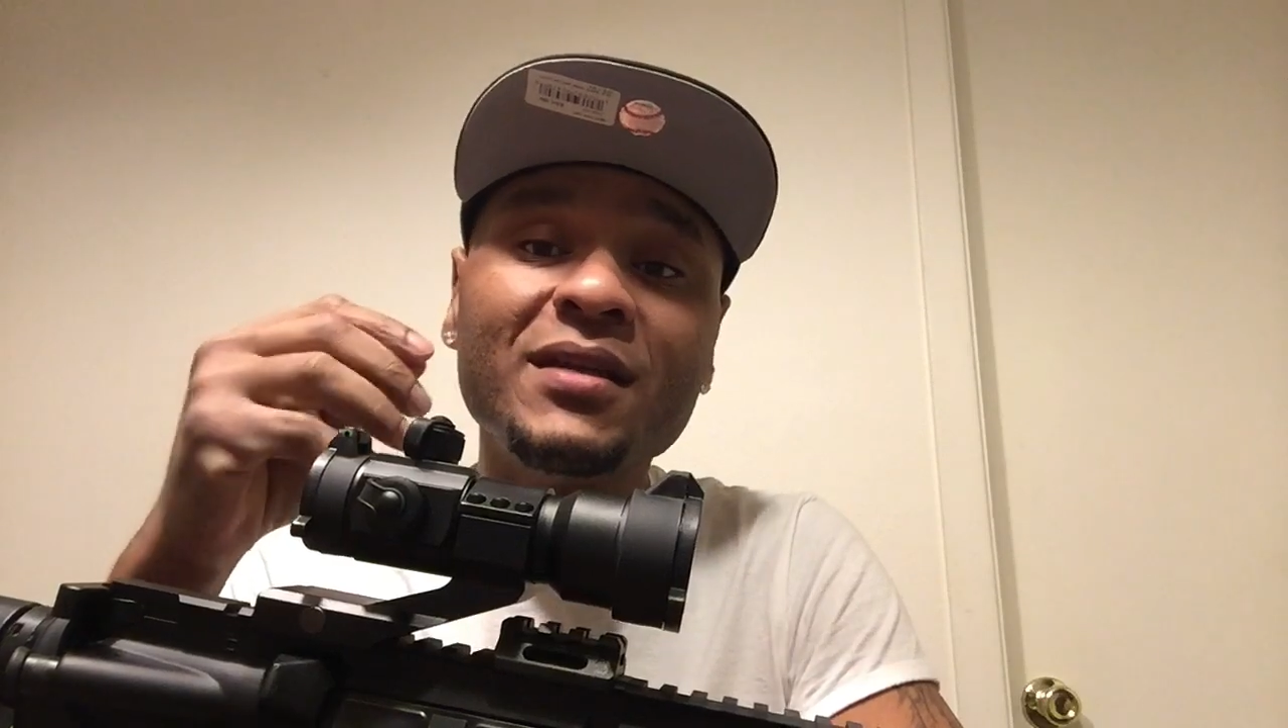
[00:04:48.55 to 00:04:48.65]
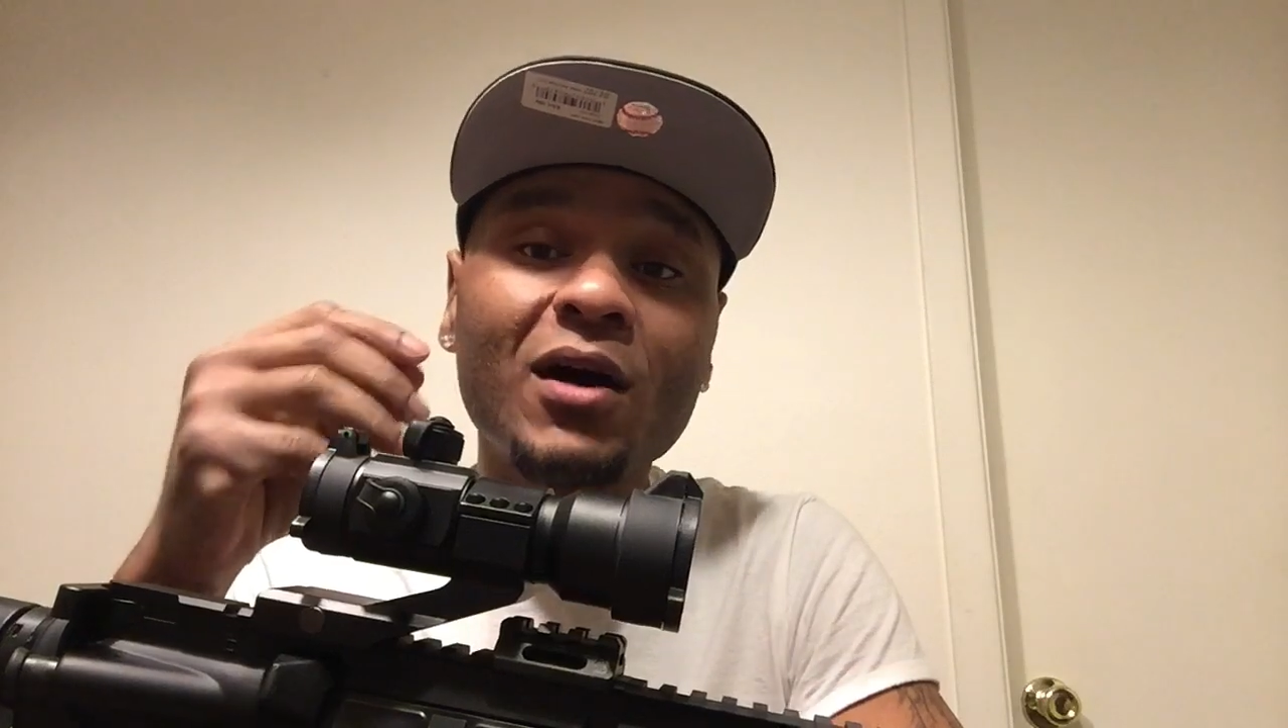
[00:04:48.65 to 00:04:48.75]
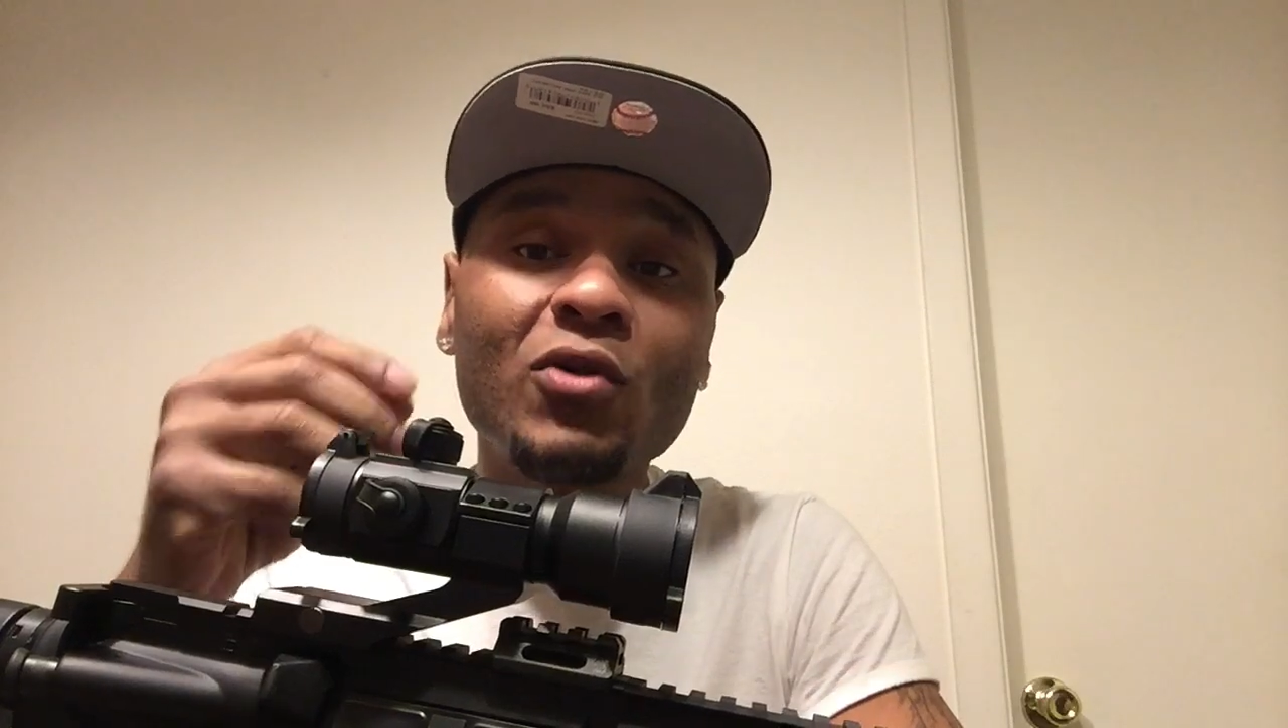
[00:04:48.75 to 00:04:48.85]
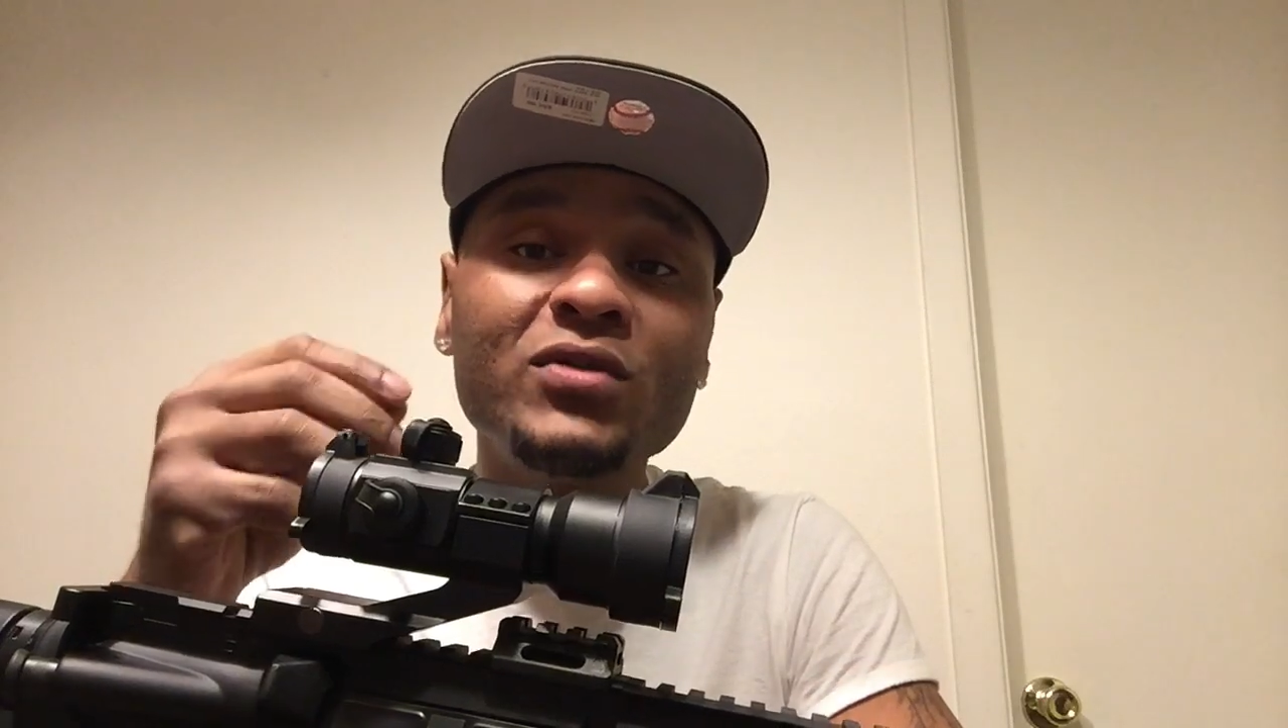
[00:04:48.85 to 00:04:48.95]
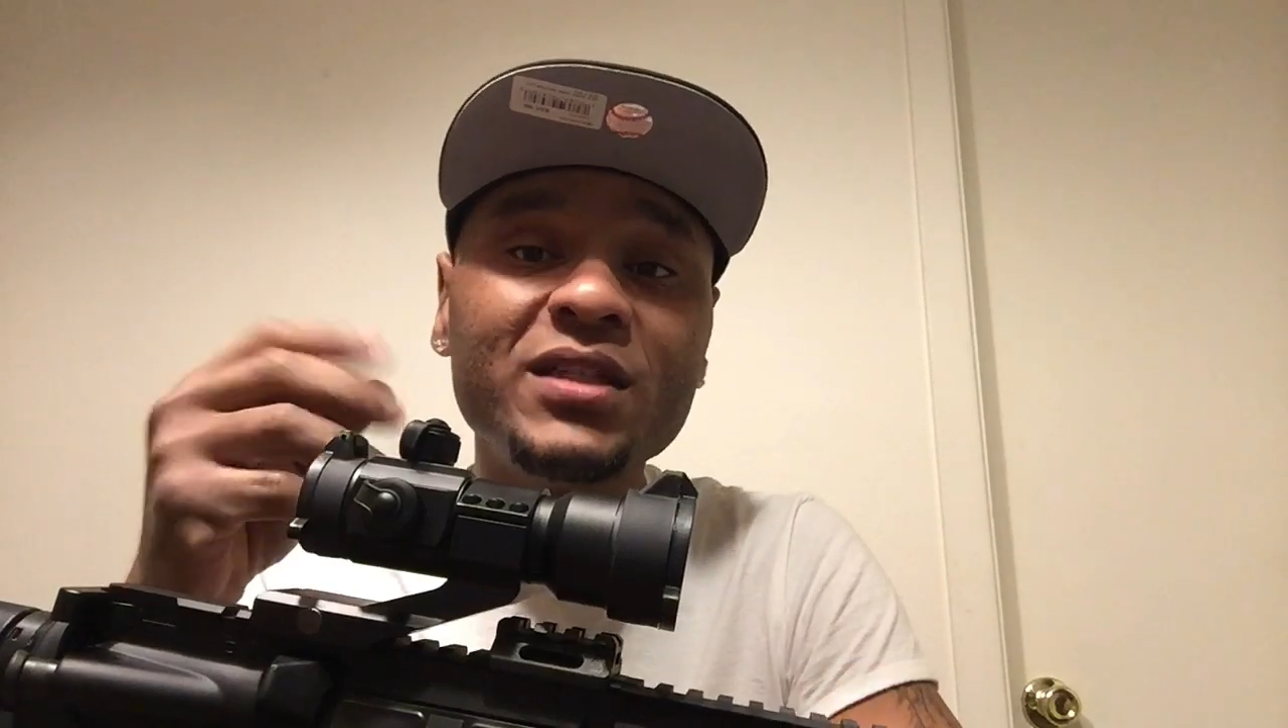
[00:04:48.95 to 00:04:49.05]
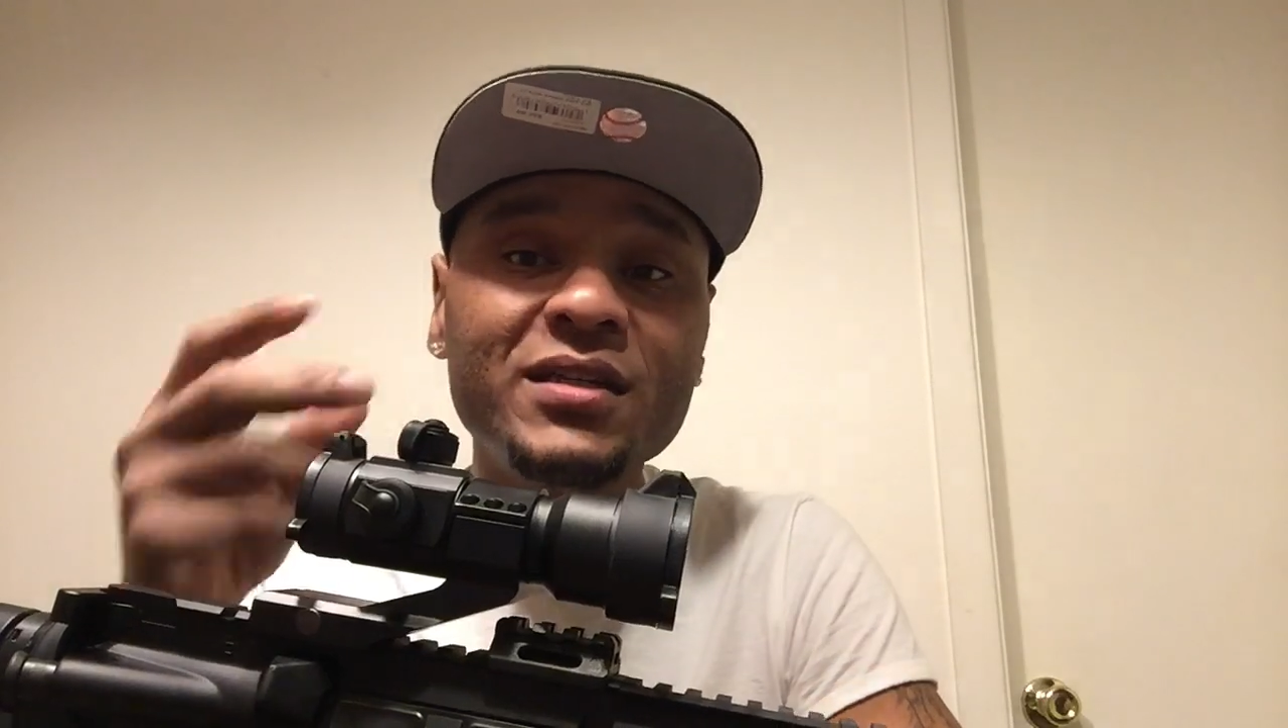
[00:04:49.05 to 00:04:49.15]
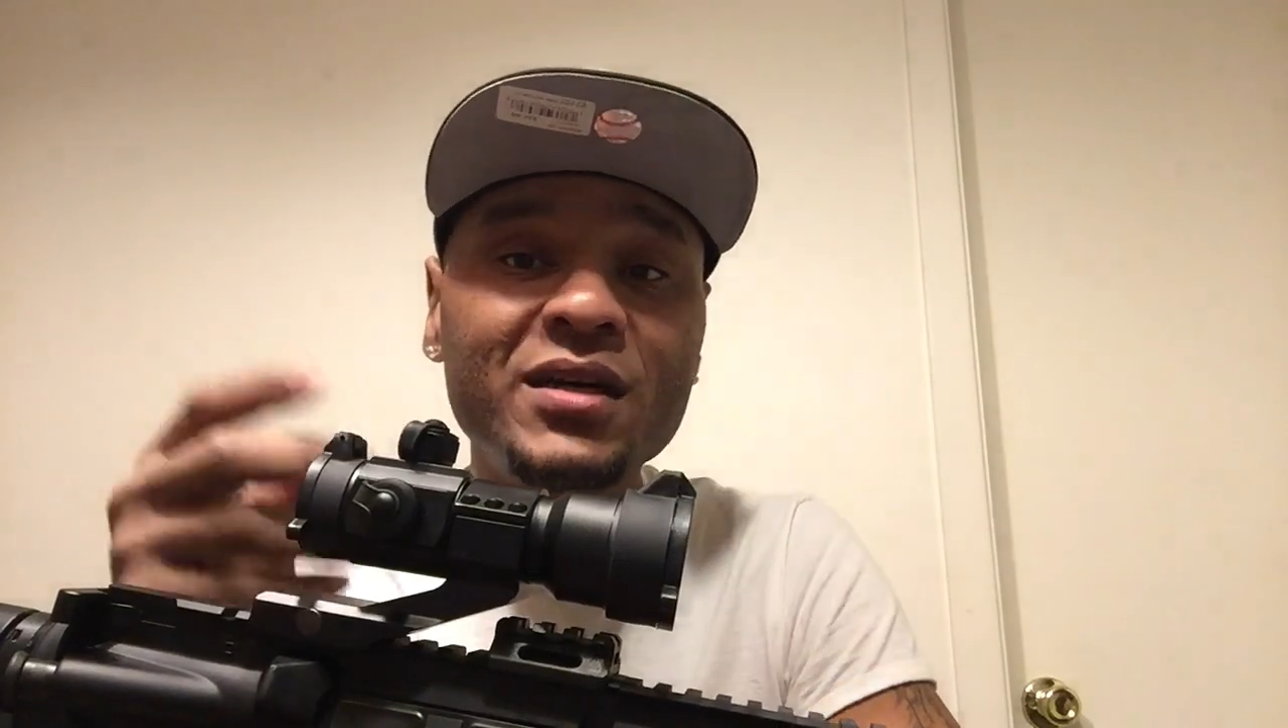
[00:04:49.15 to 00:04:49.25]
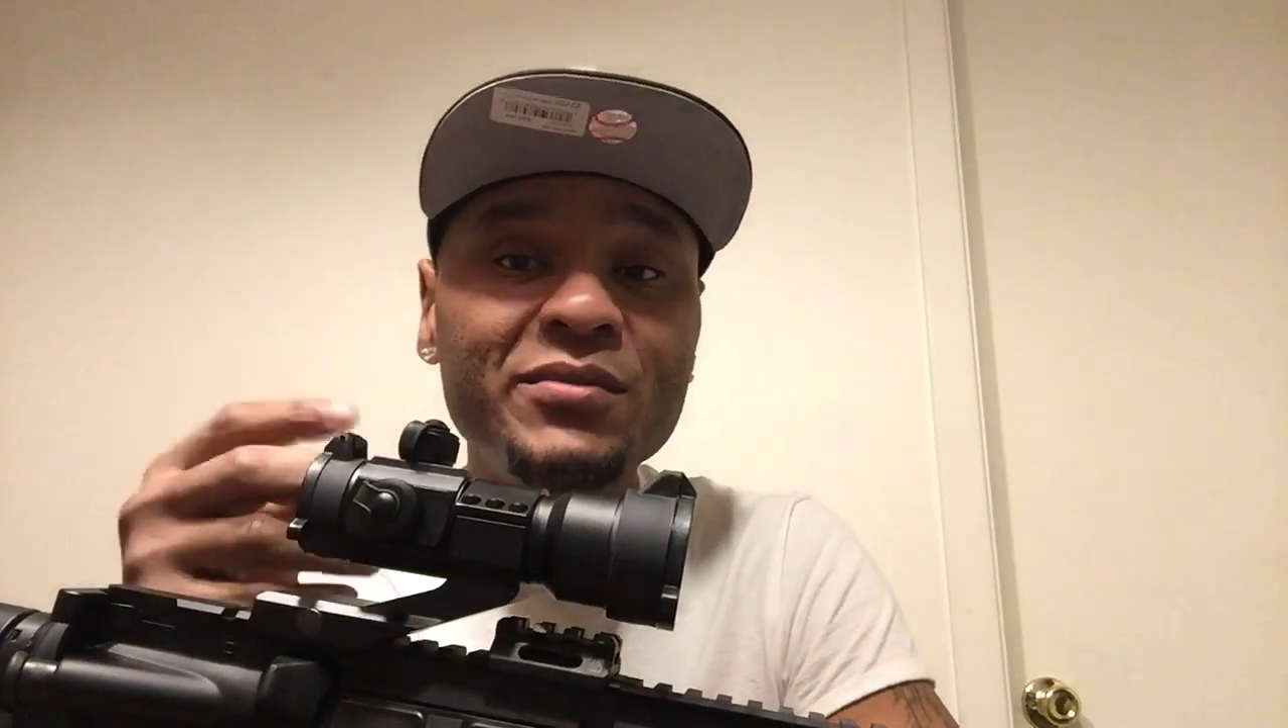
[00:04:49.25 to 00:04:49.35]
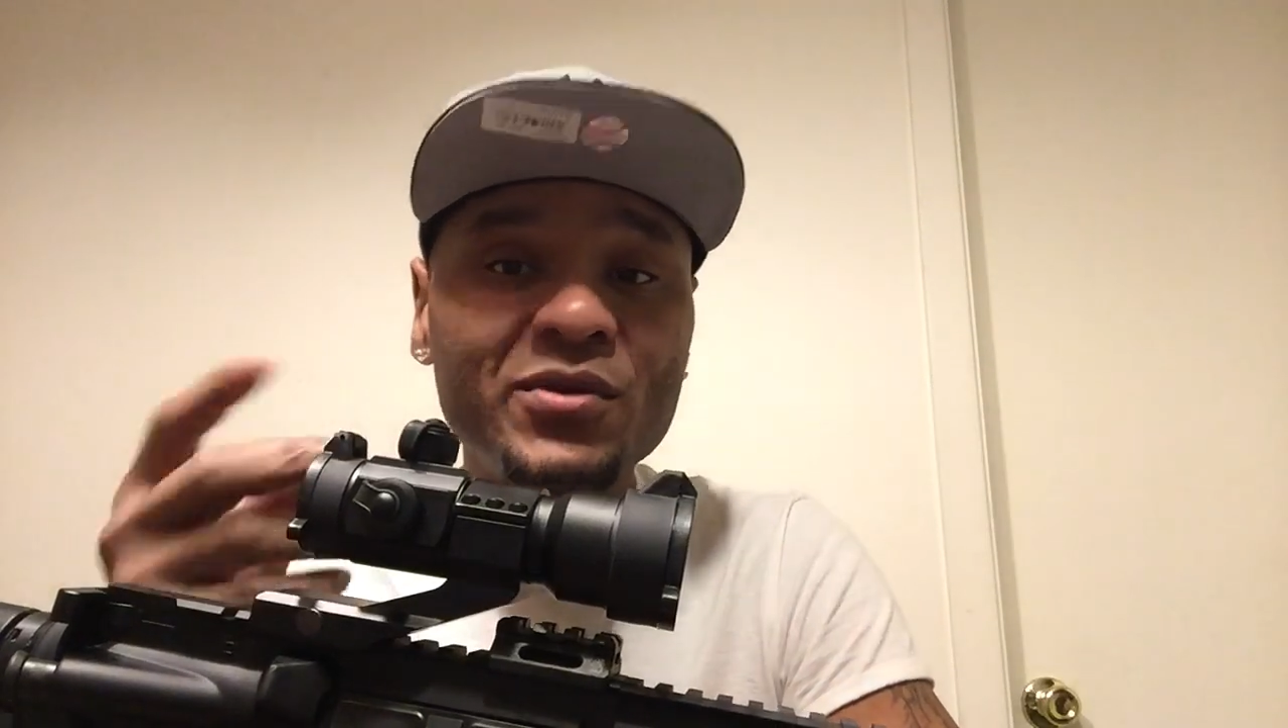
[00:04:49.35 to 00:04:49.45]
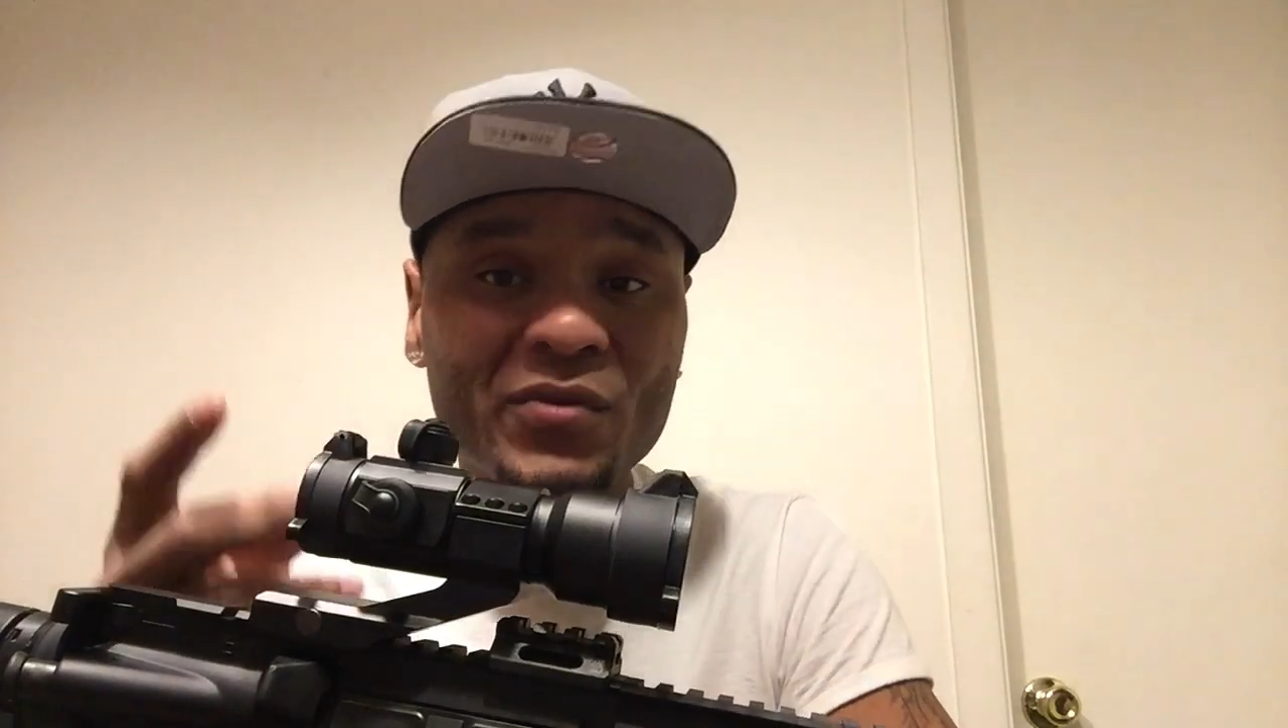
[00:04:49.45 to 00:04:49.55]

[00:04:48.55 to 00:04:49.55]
the OTW